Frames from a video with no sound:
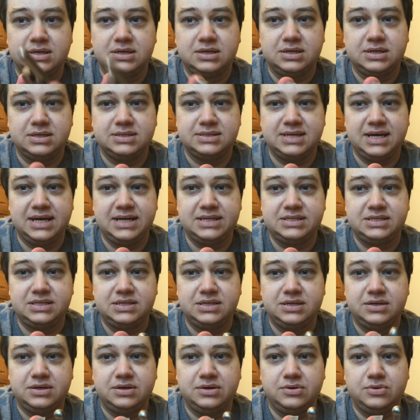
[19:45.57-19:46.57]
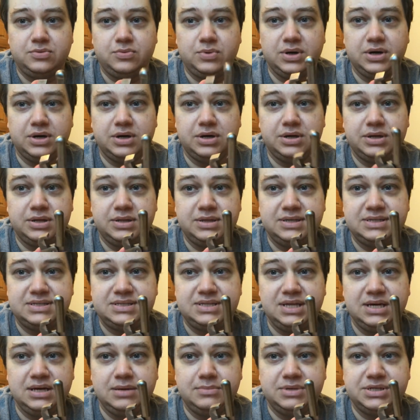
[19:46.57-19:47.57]
because that's where this
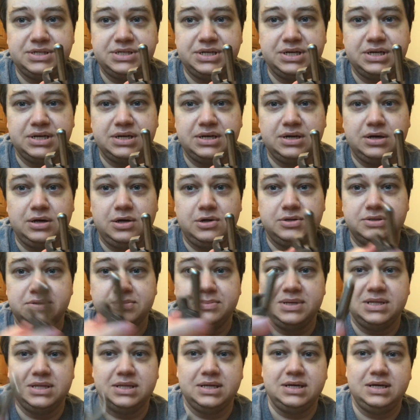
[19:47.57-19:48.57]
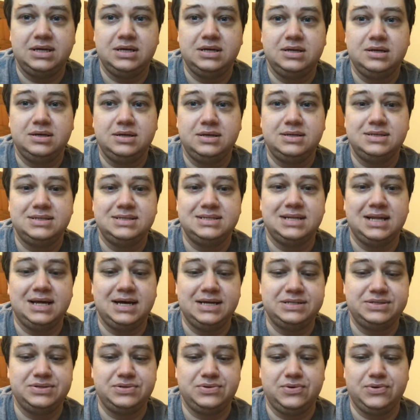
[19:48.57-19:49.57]
thingamajig ultimately
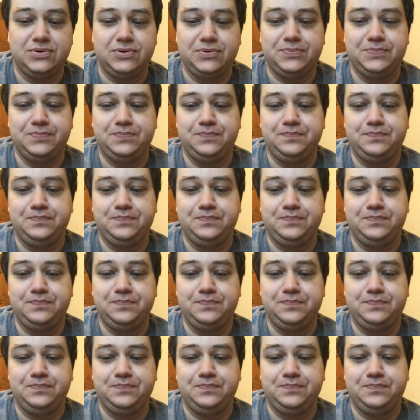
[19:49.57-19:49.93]
slides through.